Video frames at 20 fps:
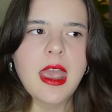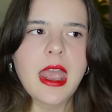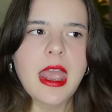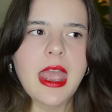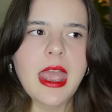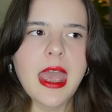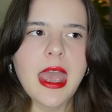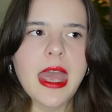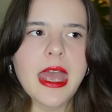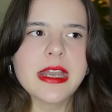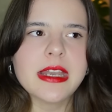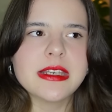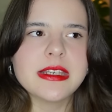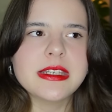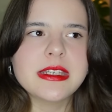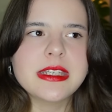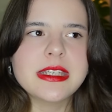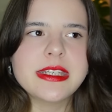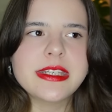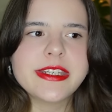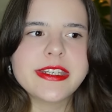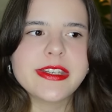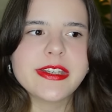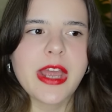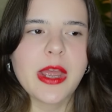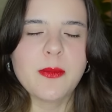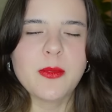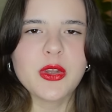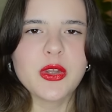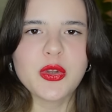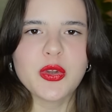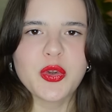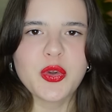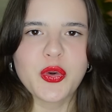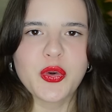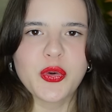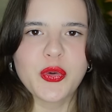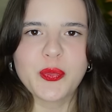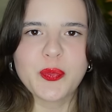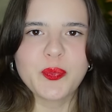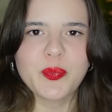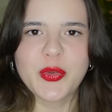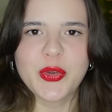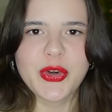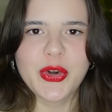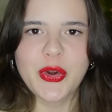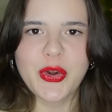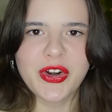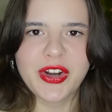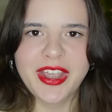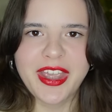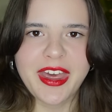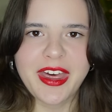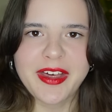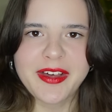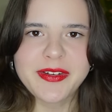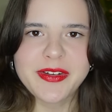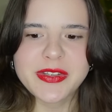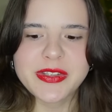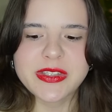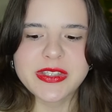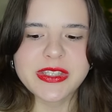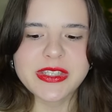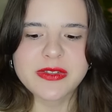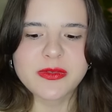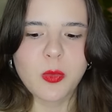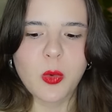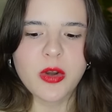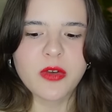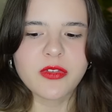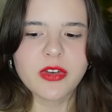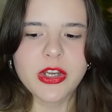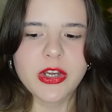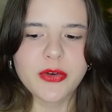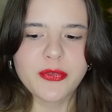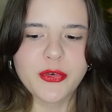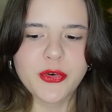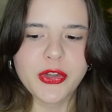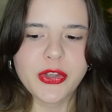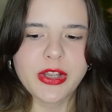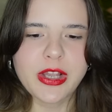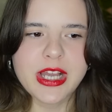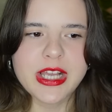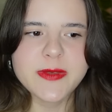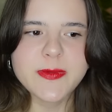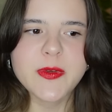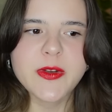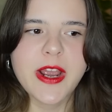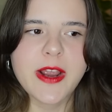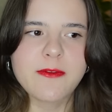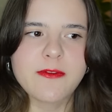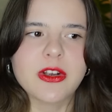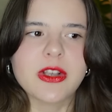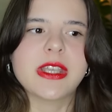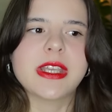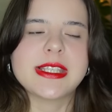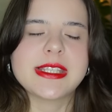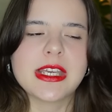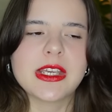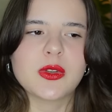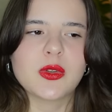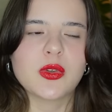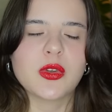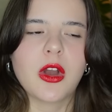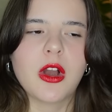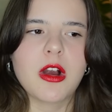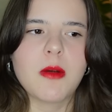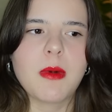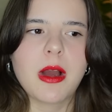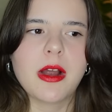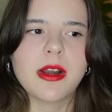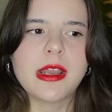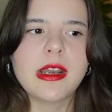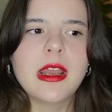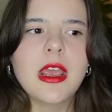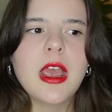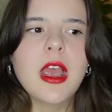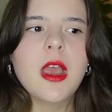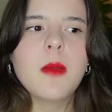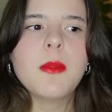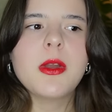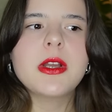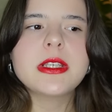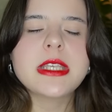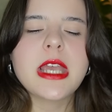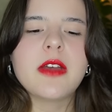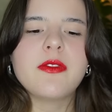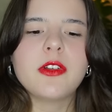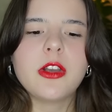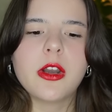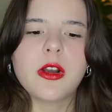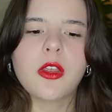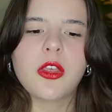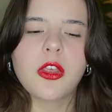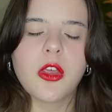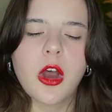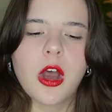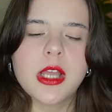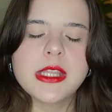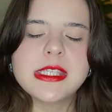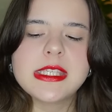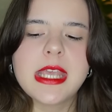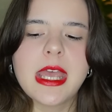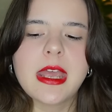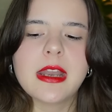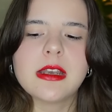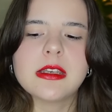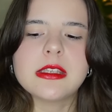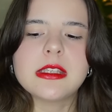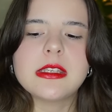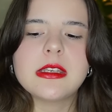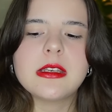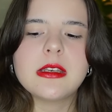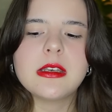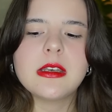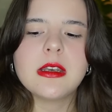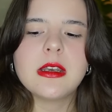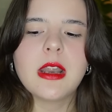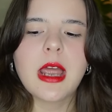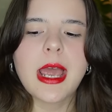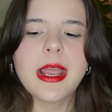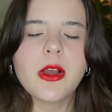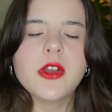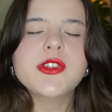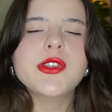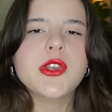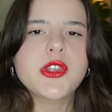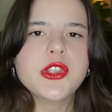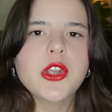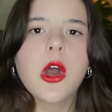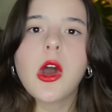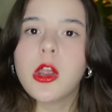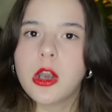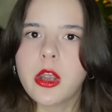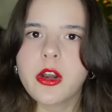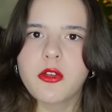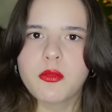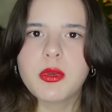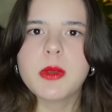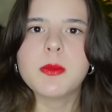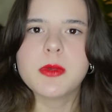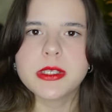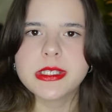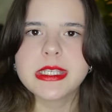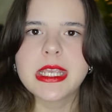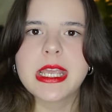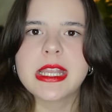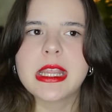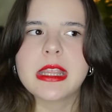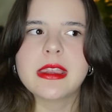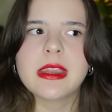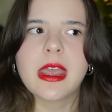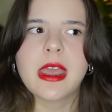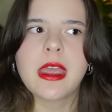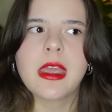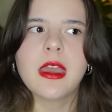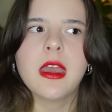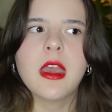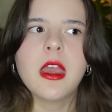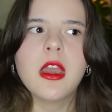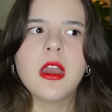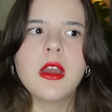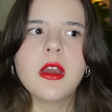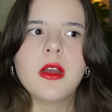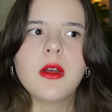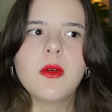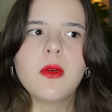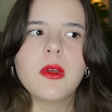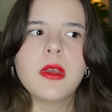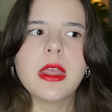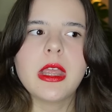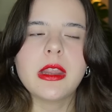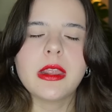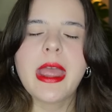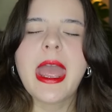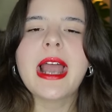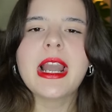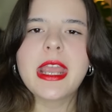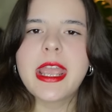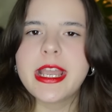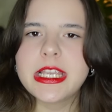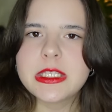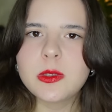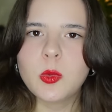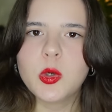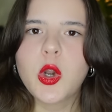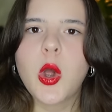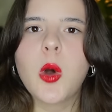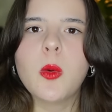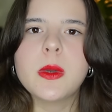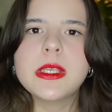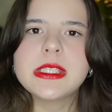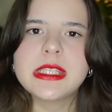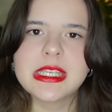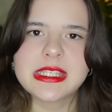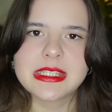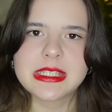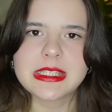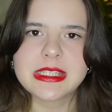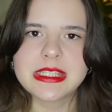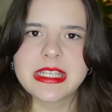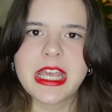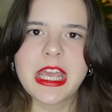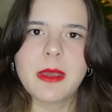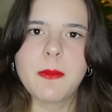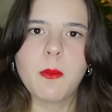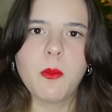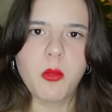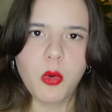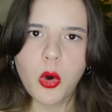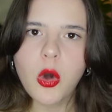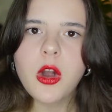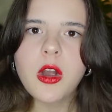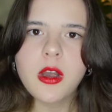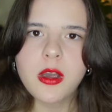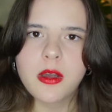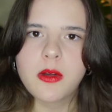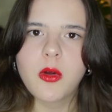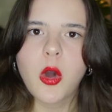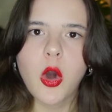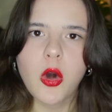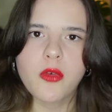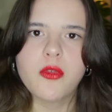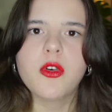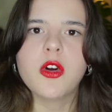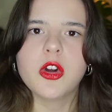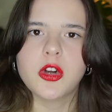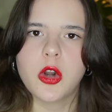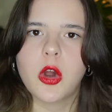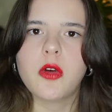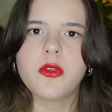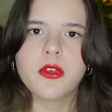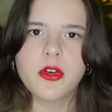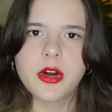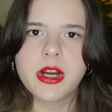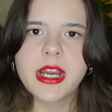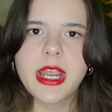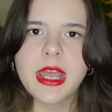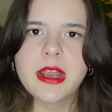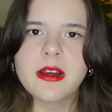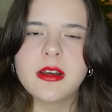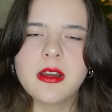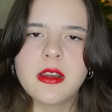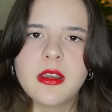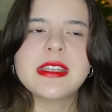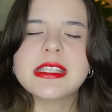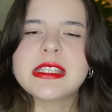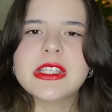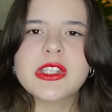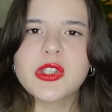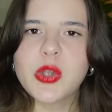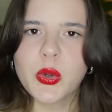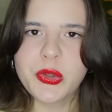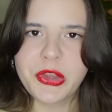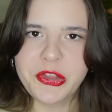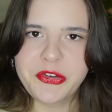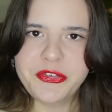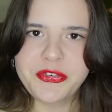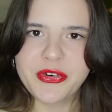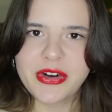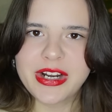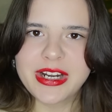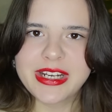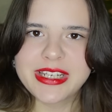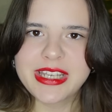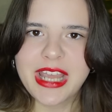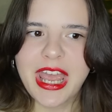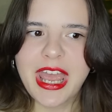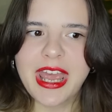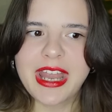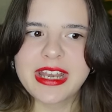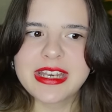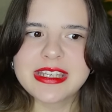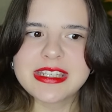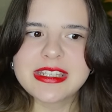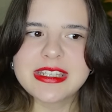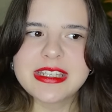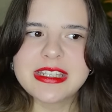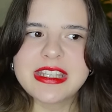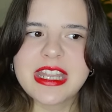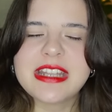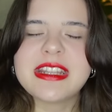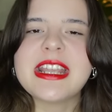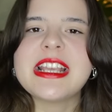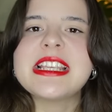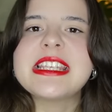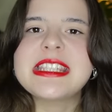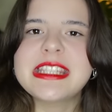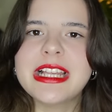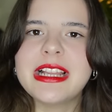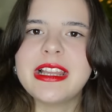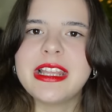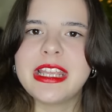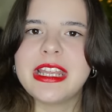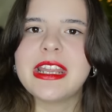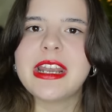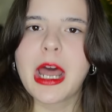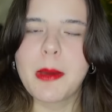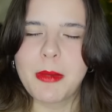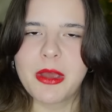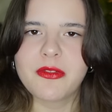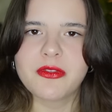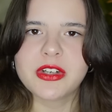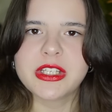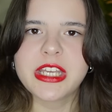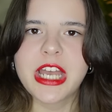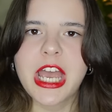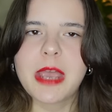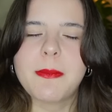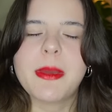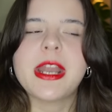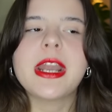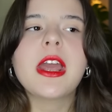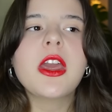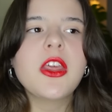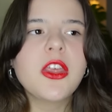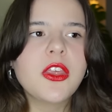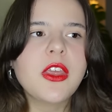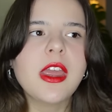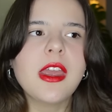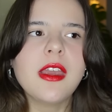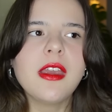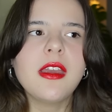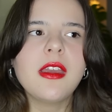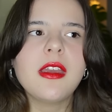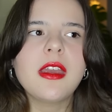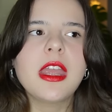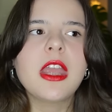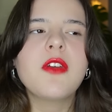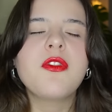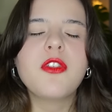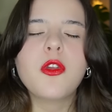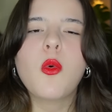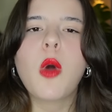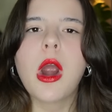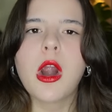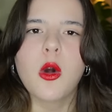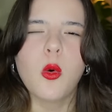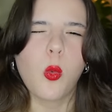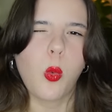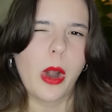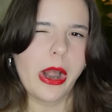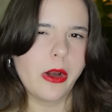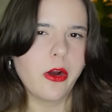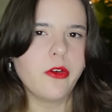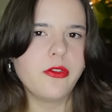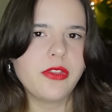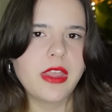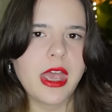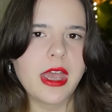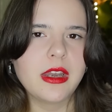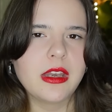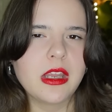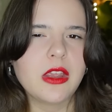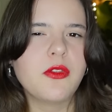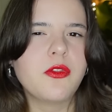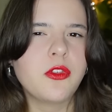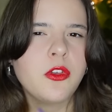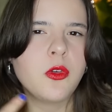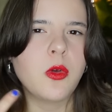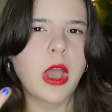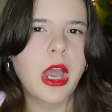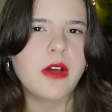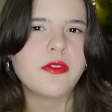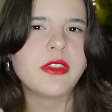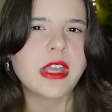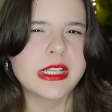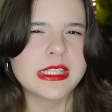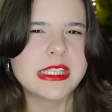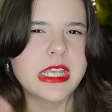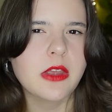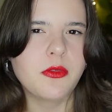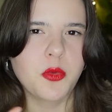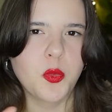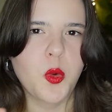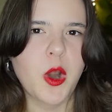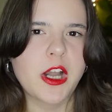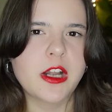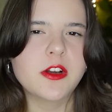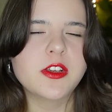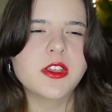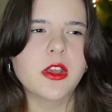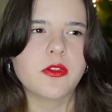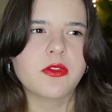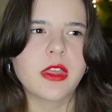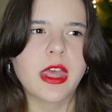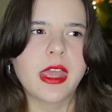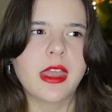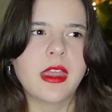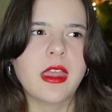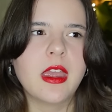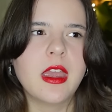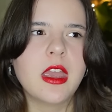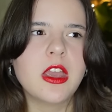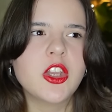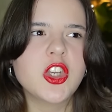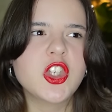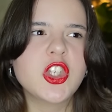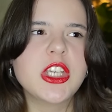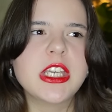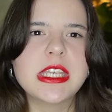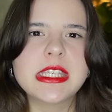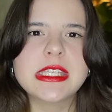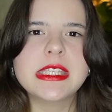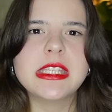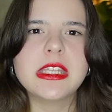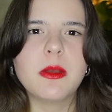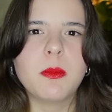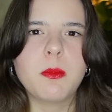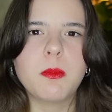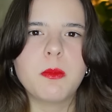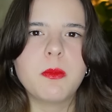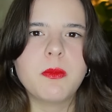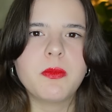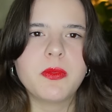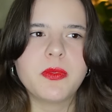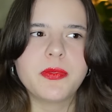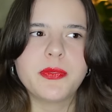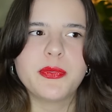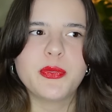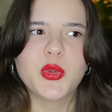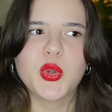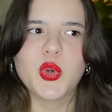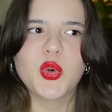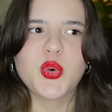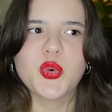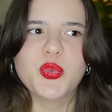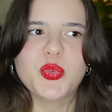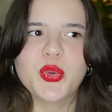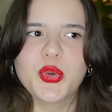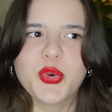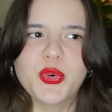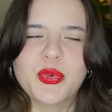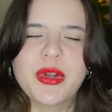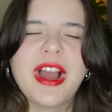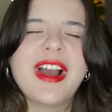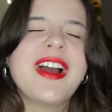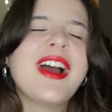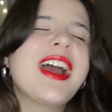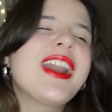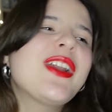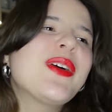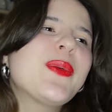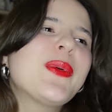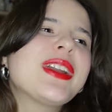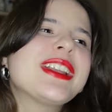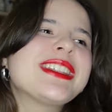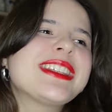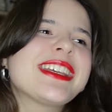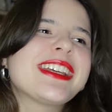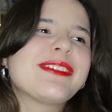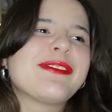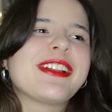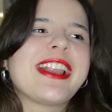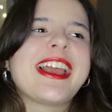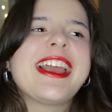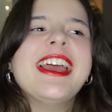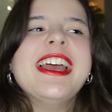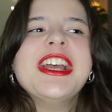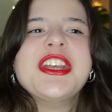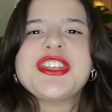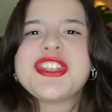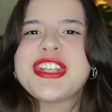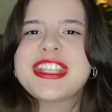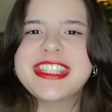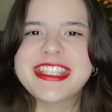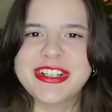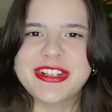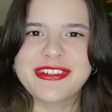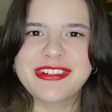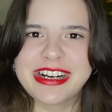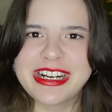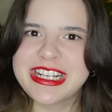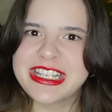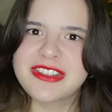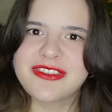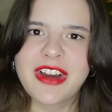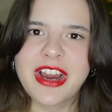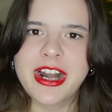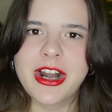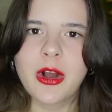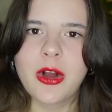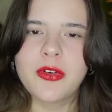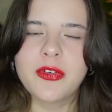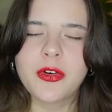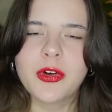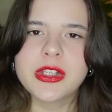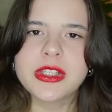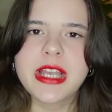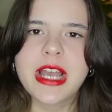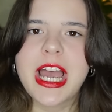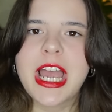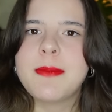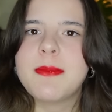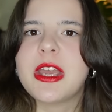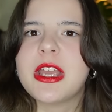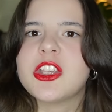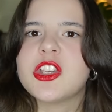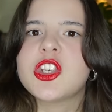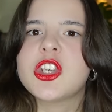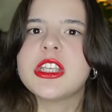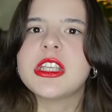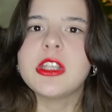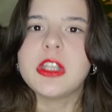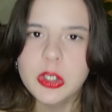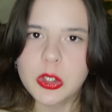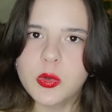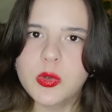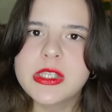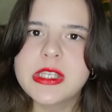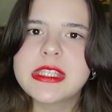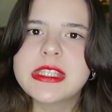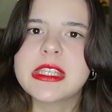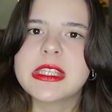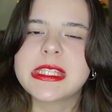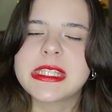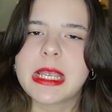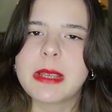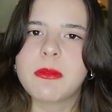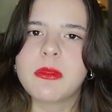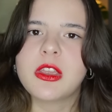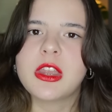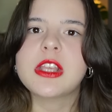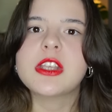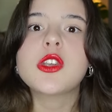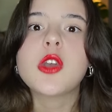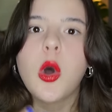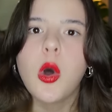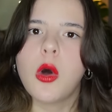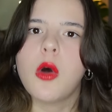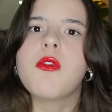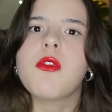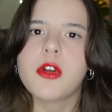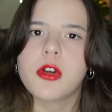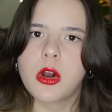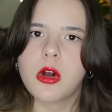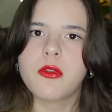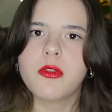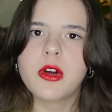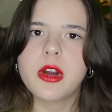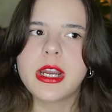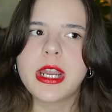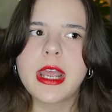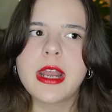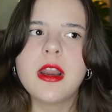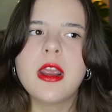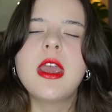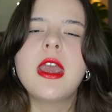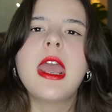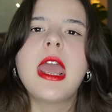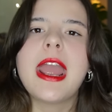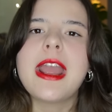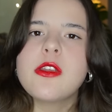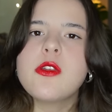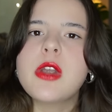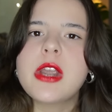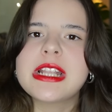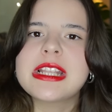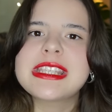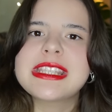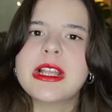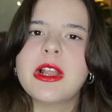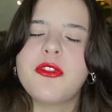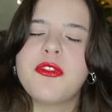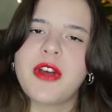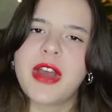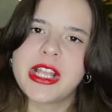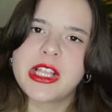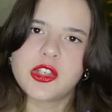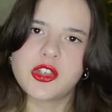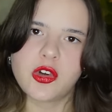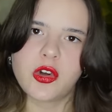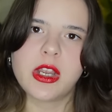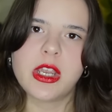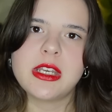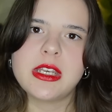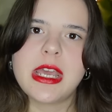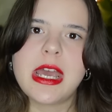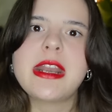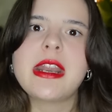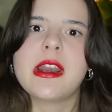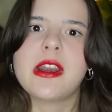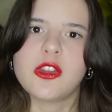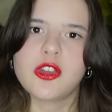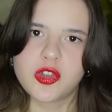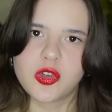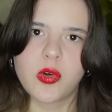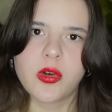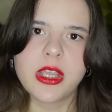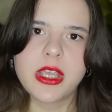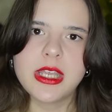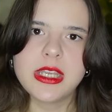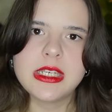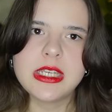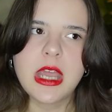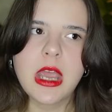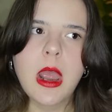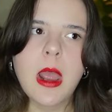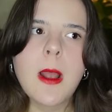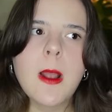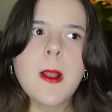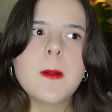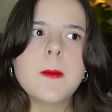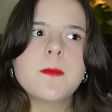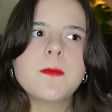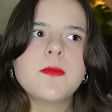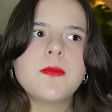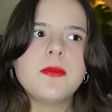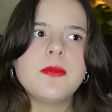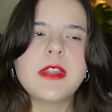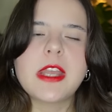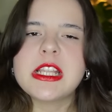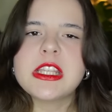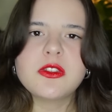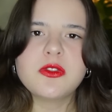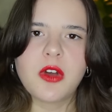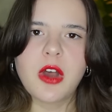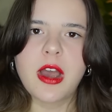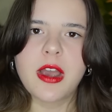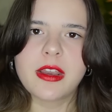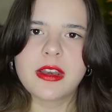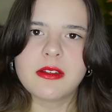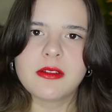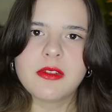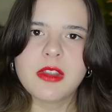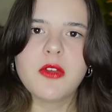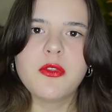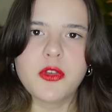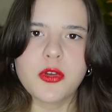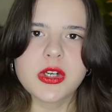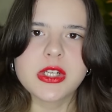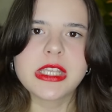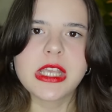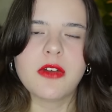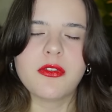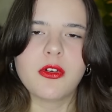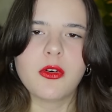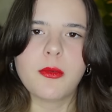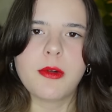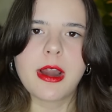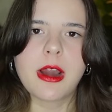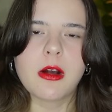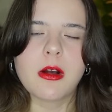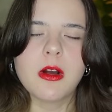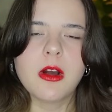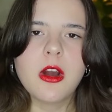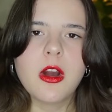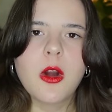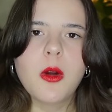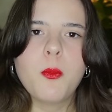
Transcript: And I mean, you're not gonna care, because this is one video for you guys. But I'm really excited to talk about it, because I have a lot of thoughts. And I also saw a lot of people say that Ellie Hazelwood always does the same book over and over again. This is no different. And that they still eat it up every time. And I think if you are aware of that, if you have that self-awareness of like, she isn't the I don't want to say it, but like, she isn't the greatest writer of all time, and she uses the same things over and over again, and you can still find joy in that and enjoy it, that's fine if you're self-aware.